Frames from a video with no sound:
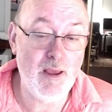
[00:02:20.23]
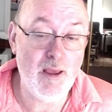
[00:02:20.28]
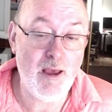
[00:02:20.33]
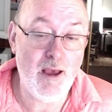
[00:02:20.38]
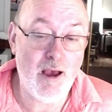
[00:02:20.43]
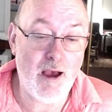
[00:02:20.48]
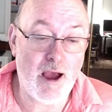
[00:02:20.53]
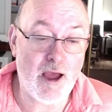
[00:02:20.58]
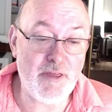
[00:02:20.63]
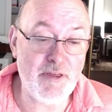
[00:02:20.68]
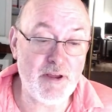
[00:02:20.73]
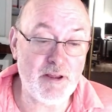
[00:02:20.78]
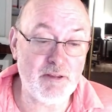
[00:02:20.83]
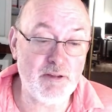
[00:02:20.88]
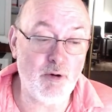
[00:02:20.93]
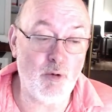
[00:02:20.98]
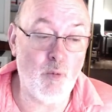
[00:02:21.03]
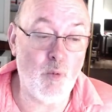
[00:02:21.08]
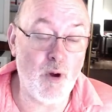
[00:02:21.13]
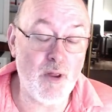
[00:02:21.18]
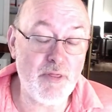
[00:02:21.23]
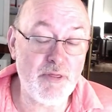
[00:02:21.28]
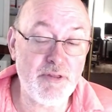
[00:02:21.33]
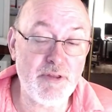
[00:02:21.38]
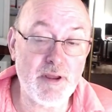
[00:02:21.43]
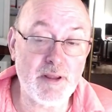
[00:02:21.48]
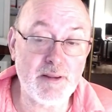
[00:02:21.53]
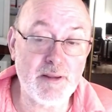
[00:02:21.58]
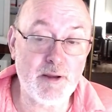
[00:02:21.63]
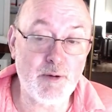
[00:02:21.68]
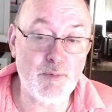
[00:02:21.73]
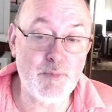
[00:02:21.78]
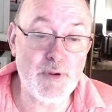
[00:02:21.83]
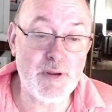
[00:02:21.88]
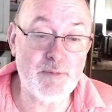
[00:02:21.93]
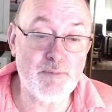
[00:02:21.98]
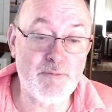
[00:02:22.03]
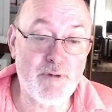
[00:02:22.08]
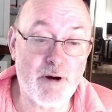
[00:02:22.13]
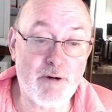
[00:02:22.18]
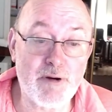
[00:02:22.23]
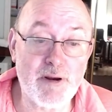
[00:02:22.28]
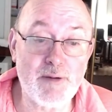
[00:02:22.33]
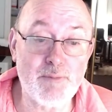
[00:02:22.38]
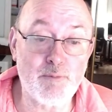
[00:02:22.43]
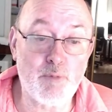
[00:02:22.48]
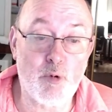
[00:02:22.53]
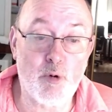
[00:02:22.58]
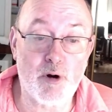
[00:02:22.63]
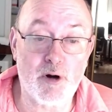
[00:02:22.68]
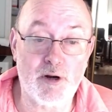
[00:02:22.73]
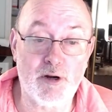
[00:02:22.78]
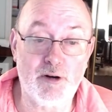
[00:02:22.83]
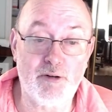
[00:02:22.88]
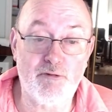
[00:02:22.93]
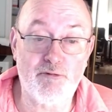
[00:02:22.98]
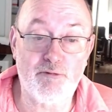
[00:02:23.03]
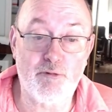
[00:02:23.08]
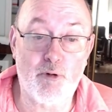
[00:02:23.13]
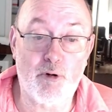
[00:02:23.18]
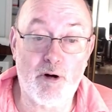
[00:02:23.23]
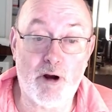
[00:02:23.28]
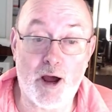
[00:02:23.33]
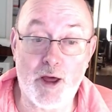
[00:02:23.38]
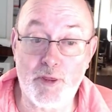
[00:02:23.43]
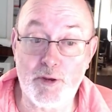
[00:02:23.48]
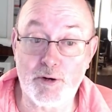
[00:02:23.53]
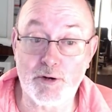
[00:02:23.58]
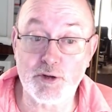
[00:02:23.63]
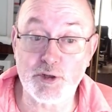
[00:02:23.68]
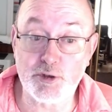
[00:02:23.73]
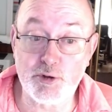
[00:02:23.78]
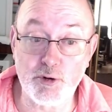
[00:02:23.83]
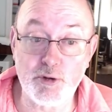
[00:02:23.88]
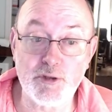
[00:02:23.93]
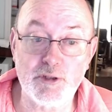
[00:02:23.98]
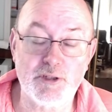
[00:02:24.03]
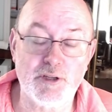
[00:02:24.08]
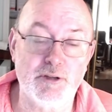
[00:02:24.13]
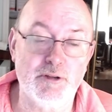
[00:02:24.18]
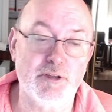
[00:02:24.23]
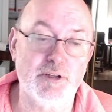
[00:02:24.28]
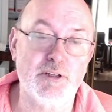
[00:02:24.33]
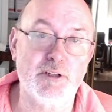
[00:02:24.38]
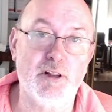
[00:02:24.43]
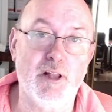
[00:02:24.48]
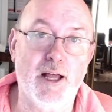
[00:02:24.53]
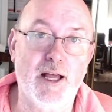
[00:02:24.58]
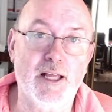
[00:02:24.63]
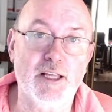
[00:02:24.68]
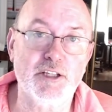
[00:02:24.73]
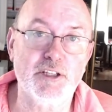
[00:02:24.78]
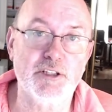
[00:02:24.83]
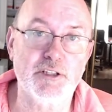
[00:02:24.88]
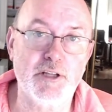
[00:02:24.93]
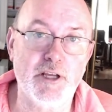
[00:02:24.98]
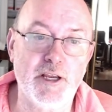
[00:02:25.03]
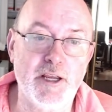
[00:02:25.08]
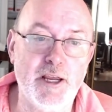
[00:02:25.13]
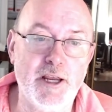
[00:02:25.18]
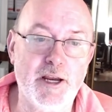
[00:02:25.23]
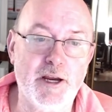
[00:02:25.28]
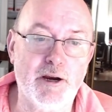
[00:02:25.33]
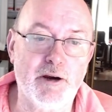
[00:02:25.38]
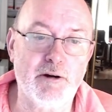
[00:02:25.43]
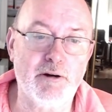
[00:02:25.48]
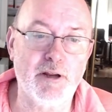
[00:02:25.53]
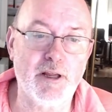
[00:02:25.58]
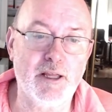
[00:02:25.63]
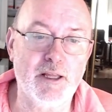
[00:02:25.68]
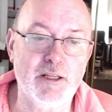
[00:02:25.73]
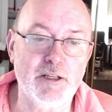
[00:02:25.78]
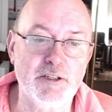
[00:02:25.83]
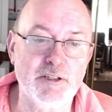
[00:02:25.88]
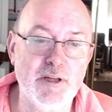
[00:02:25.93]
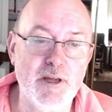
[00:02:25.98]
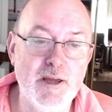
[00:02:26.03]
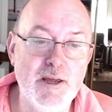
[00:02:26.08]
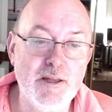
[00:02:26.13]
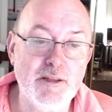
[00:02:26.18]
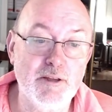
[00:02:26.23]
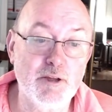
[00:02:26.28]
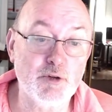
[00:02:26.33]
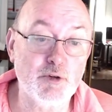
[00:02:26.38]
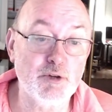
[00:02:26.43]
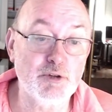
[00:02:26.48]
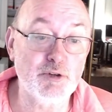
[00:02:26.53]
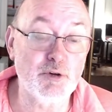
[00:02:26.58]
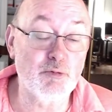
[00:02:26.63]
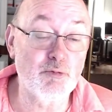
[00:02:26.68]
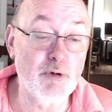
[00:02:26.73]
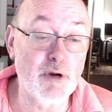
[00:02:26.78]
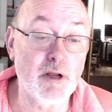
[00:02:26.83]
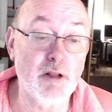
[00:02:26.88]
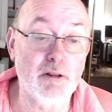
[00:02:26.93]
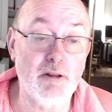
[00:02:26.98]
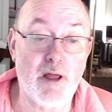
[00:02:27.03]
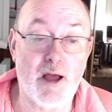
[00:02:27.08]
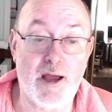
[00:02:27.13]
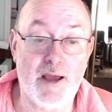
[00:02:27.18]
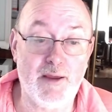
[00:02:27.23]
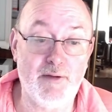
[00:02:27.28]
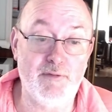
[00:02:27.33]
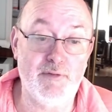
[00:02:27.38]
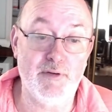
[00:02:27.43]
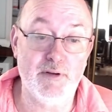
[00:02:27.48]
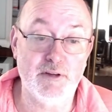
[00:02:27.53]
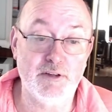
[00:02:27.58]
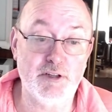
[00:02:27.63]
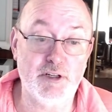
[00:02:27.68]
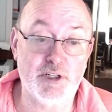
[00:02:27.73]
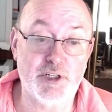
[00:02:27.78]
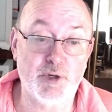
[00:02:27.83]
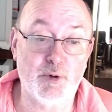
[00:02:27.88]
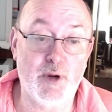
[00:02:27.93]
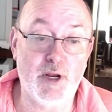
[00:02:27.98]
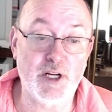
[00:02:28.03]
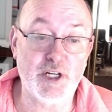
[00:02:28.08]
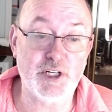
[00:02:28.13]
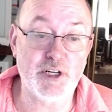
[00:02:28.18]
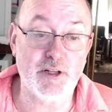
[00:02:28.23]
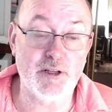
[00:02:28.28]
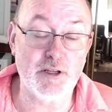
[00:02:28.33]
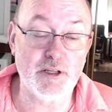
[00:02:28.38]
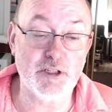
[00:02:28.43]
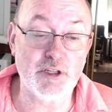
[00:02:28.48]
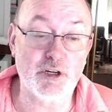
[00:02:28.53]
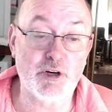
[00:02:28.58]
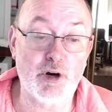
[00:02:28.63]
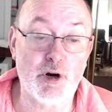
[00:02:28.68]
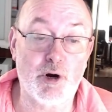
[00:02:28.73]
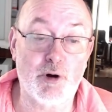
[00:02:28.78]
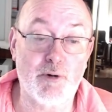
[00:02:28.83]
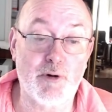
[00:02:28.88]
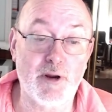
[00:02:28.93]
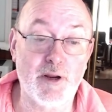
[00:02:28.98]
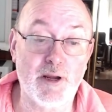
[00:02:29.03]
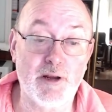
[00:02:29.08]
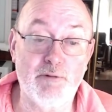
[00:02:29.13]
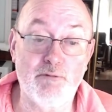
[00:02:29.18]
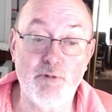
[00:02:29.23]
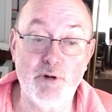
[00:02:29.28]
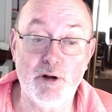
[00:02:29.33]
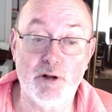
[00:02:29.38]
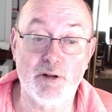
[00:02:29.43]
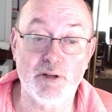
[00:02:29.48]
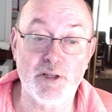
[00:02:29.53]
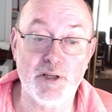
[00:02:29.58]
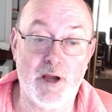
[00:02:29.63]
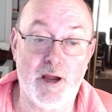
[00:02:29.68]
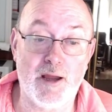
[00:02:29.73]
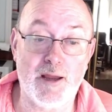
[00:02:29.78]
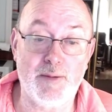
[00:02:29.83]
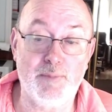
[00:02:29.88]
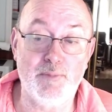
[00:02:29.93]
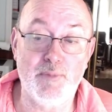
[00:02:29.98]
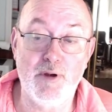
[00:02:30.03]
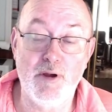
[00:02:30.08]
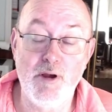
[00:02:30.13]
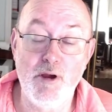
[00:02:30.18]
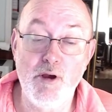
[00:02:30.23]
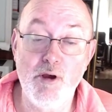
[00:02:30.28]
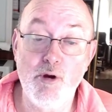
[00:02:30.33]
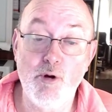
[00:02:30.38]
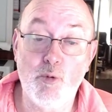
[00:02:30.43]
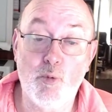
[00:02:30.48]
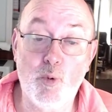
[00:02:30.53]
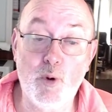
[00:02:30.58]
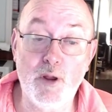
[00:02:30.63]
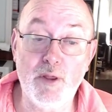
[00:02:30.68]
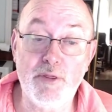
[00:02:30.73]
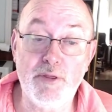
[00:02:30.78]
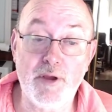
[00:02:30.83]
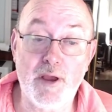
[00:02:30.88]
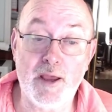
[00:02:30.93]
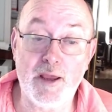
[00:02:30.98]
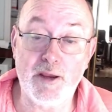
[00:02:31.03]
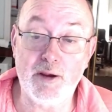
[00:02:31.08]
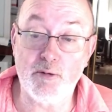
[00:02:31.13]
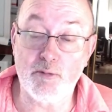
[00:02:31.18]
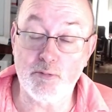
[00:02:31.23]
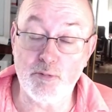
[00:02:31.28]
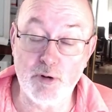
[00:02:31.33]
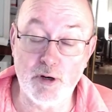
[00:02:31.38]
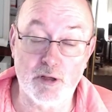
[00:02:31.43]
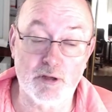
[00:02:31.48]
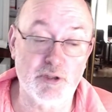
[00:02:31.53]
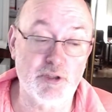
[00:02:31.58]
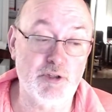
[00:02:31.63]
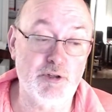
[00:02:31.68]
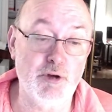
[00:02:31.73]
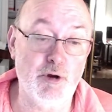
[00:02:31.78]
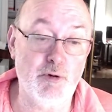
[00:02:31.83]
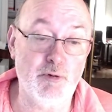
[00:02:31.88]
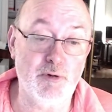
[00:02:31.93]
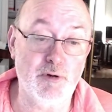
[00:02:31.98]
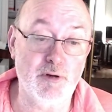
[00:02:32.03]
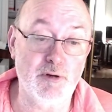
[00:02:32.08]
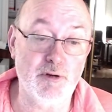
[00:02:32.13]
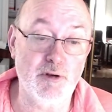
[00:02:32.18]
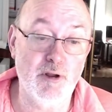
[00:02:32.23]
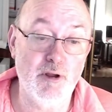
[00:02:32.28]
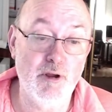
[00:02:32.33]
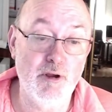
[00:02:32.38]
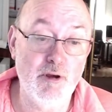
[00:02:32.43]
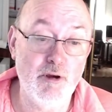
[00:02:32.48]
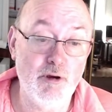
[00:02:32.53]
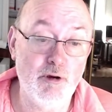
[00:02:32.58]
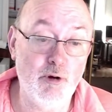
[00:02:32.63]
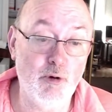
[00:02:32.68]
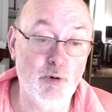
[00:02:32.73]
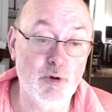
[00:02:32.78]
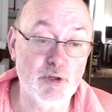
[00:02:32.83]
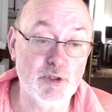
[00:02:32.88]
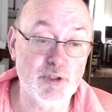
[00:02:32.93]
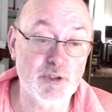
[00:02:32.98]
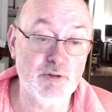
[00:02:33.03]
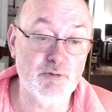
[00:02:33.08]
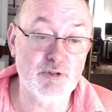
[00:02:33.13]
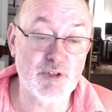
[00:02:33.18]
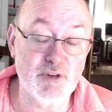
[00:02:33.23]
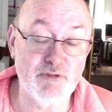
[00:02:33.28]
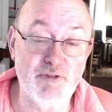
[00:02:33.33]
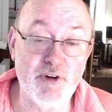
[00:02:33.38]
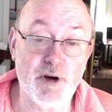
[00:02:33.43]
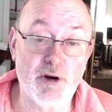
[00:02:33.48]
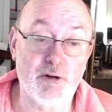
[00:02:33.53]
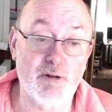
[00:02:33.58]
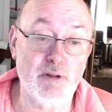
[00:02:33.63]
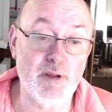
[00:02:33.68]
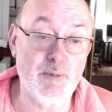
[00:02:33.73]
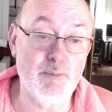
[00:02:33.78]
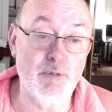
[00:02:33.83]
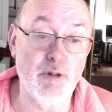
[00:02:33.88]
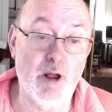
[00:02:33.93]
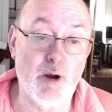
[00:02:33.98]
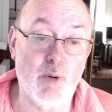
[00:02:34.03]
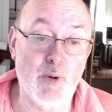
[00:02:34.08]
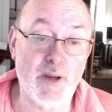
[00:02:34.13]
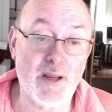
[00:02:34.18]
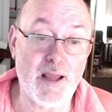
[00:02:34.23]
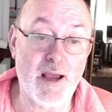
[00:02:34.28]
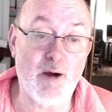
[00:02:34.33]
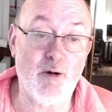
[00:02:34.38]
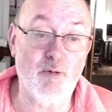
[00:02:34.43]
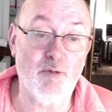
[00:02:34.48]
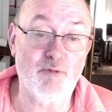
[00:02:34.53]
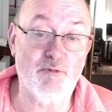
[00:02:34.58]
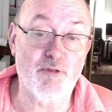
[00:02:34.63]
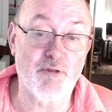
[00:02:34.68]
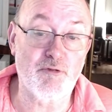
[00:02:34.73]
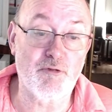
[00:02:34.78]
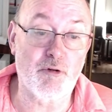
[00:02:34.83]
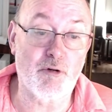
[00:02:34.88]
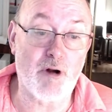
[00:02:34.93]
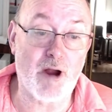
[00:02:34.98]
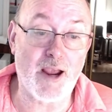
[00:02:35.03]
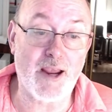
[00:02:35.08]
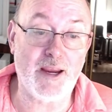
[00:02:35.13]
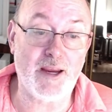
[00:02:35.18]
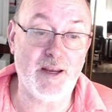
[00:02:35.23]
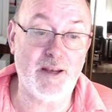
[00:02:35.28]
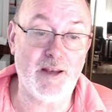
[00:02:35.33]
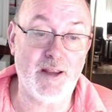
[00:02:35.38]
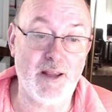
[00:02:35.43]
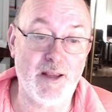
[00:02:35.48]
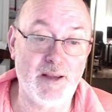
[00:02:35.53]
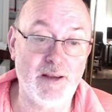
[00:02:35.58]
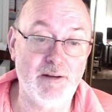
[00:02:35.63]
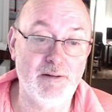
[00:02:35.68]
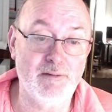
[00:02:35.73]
I think that one thing that would be very important for other students in this class to hear is this was a real live situation that's occurring in real time with a real student who is severely blowing out for a variety